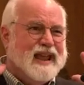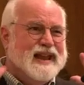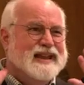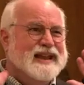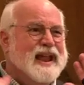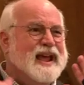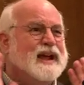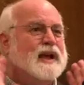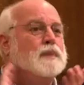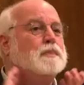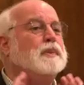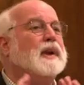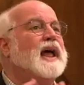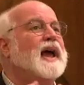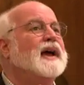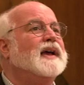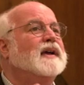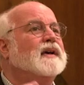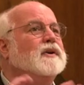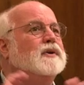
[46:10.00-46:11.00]
neck
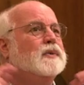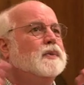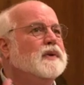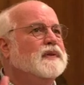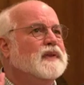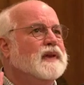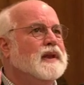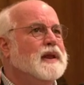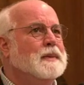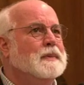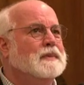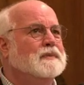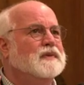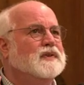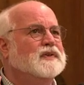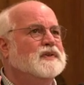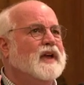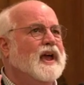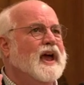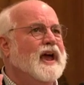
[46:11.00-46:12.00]
blackened with the name of
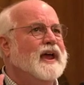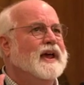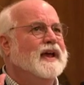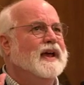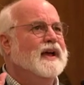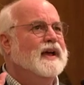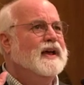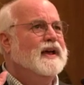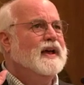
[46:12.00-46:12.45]
his gang,